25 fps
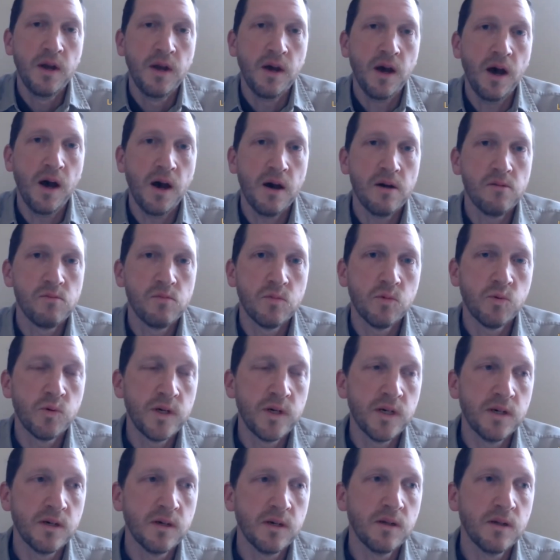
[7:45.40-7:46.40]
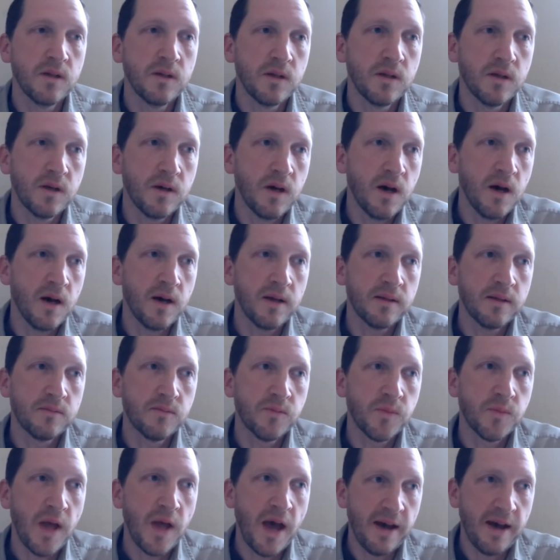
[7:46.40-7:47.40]
will
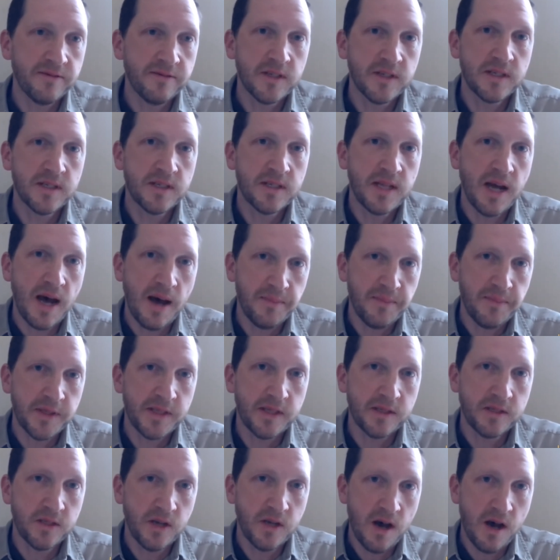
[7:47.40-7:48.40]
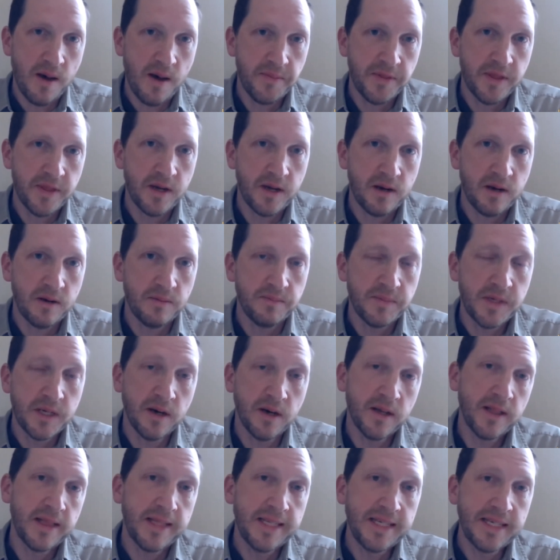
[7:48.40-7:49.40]
have to stop at the top there and be
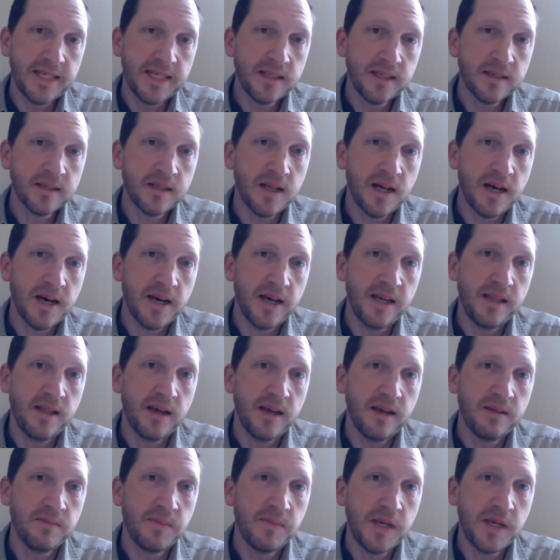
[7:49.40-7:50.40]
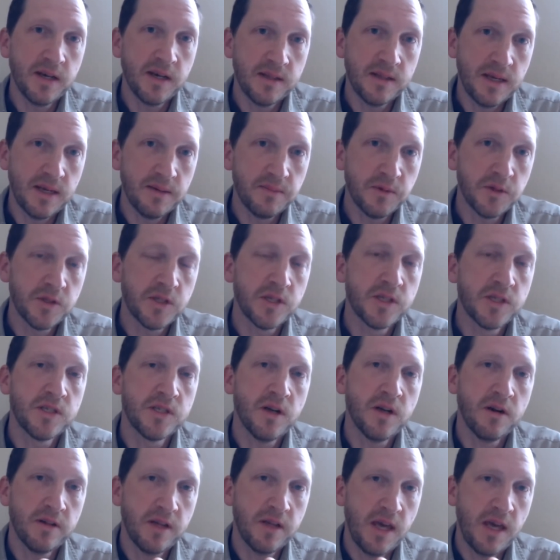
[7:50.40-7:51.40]
on an incline and be unable to
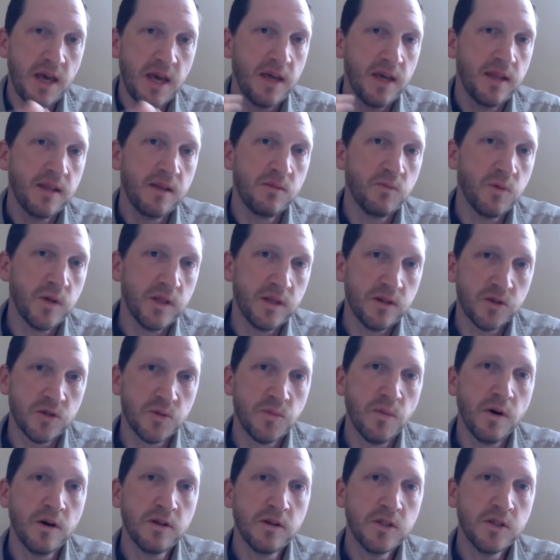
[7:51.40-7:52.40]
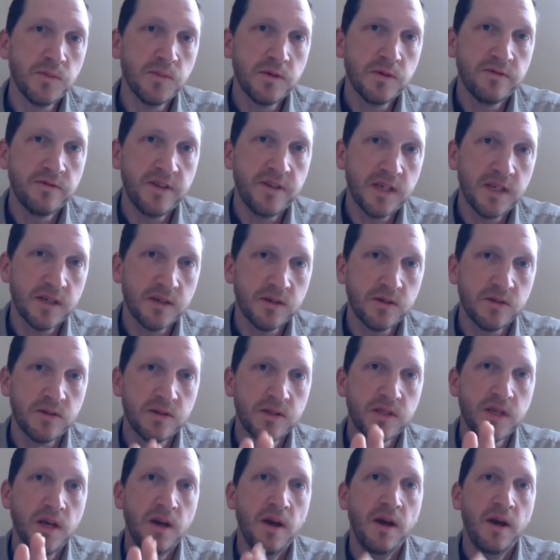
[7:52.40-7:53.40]
start again. And when there's multiple
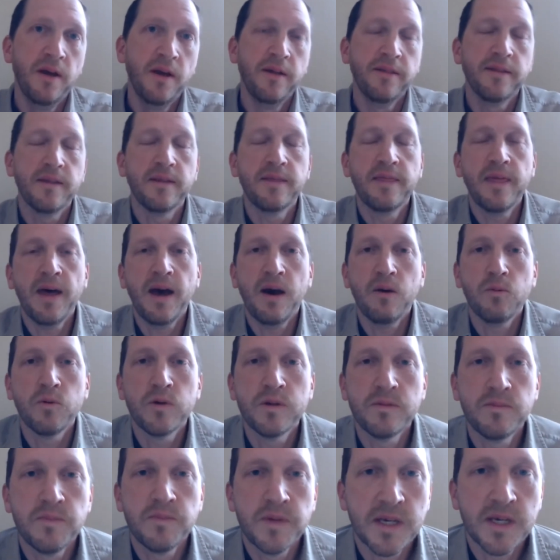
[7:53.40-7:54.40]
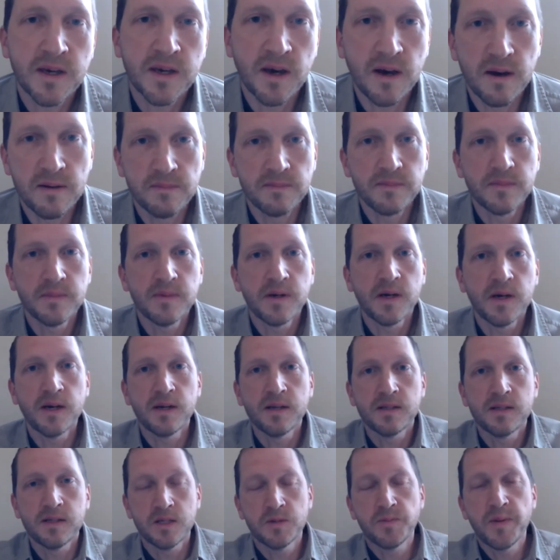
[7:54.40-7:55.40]
vehicles, that would become
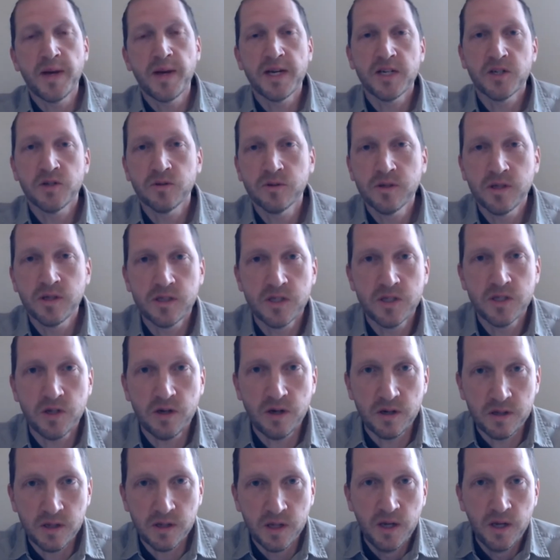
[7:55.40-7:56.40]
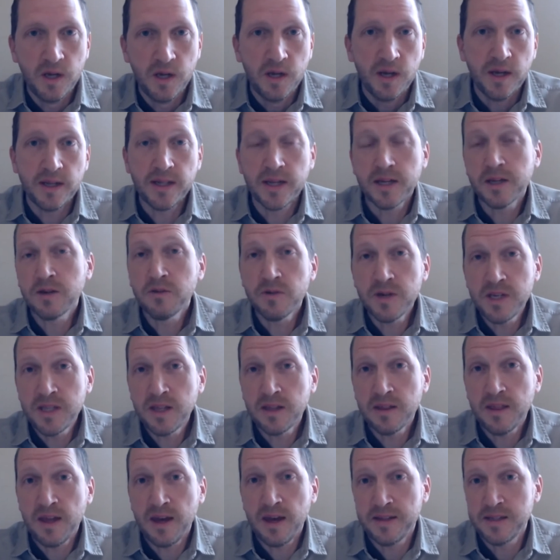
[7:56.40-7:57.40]
an especial concern. And I agree
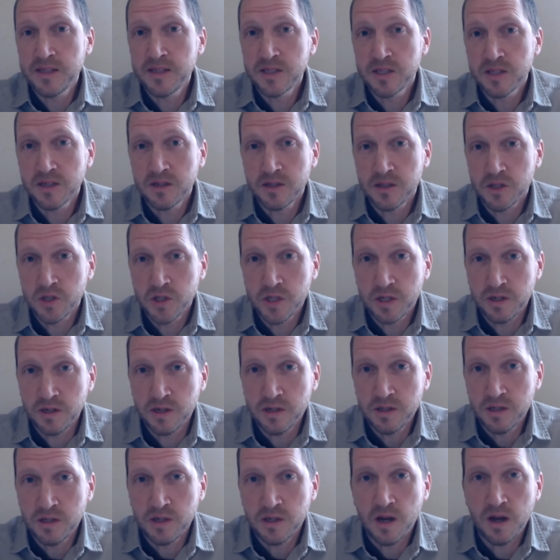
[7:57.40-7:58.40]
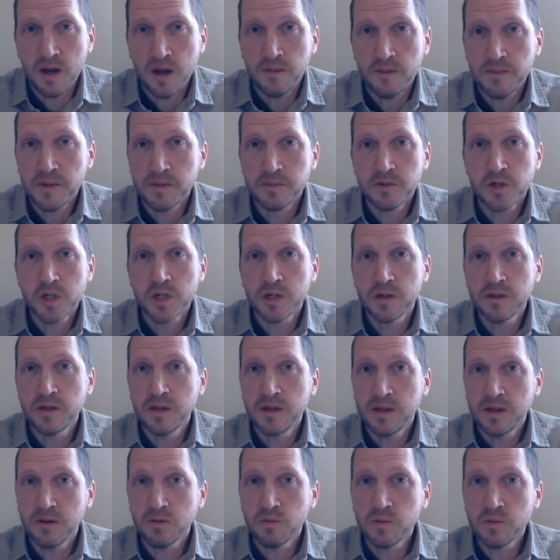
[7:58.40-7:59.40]
that that is a concern. I'm sure
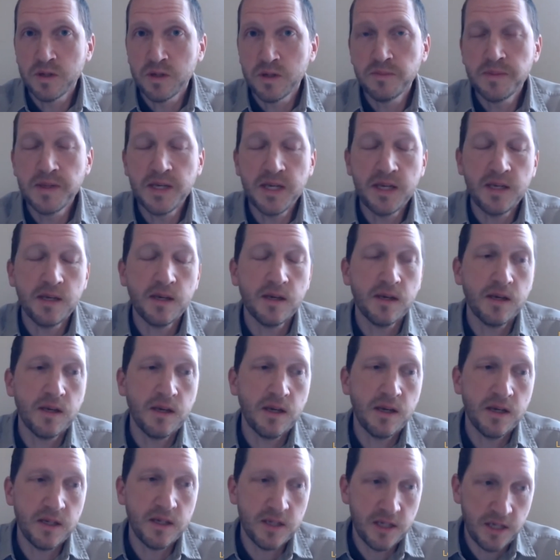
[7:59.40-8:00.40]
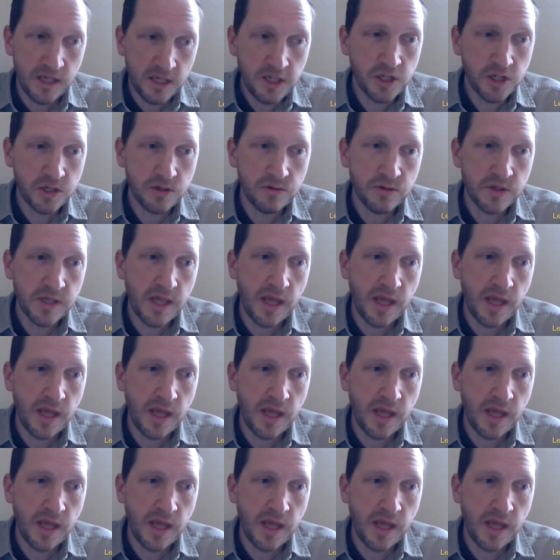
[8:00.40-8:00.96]
that there will be issues